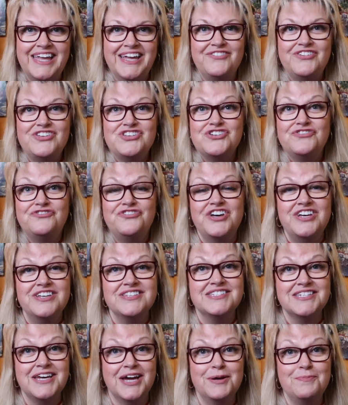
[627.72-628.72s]
If it's your
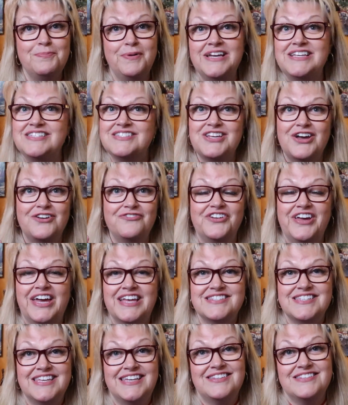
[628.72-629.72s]
first time, please don't
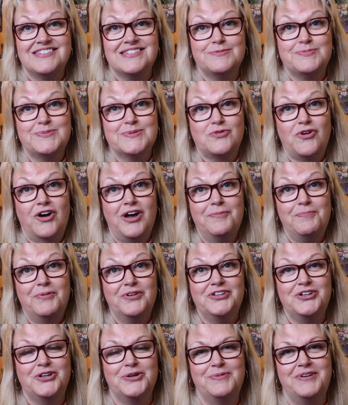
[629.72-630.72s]
forget to hit the subscribe
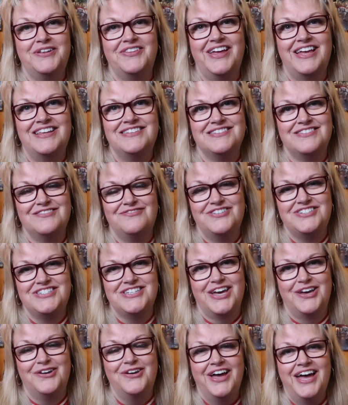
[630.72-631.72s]
button coming at the end of the
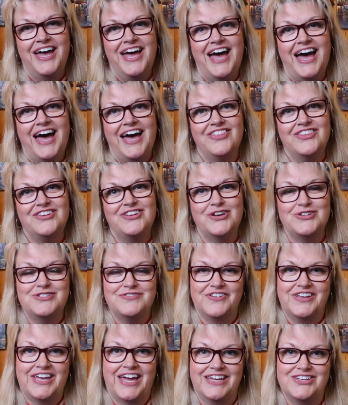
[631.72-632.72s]
video and the
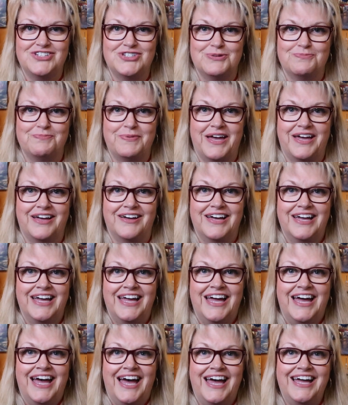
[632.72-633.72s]
notification bell.
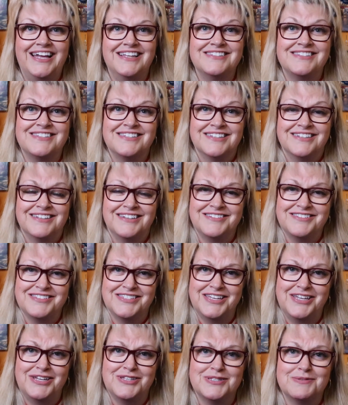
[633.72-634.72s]
And I'll
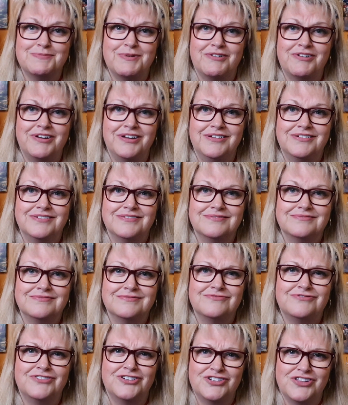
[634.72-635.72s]
see you tomorrow
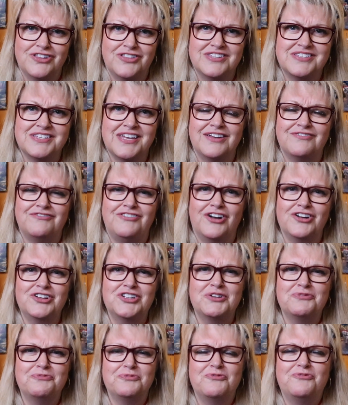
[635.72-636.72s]
for another day of vlog.
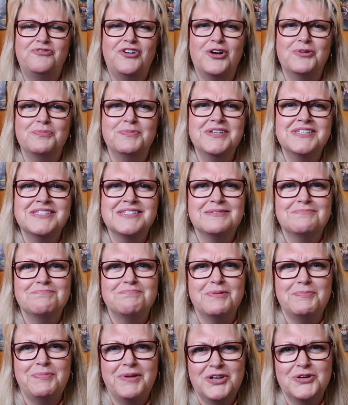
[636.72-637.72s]
Vlogmas,
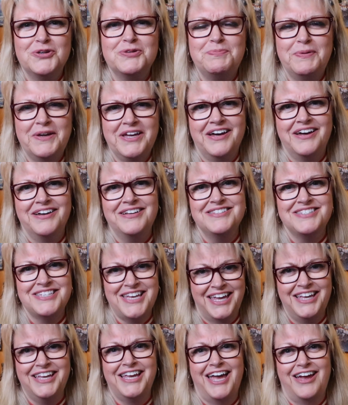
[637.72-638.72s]
but be good, be kind,
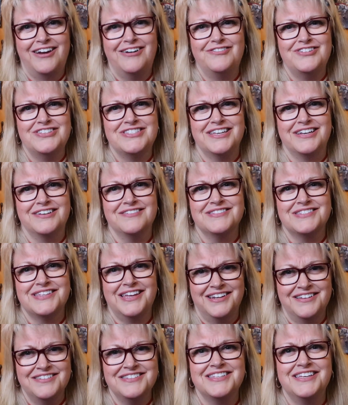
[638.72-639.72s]
take care of yourselves,
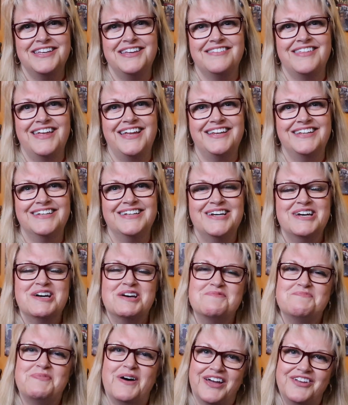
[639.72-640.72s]
and I'll see you then.
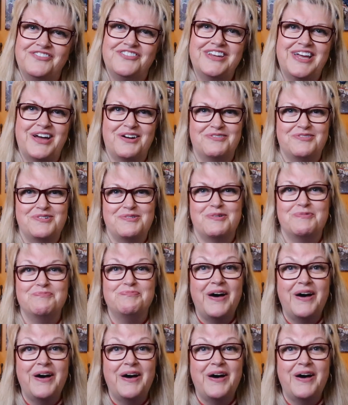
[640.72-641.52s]
Bye for now, everyone.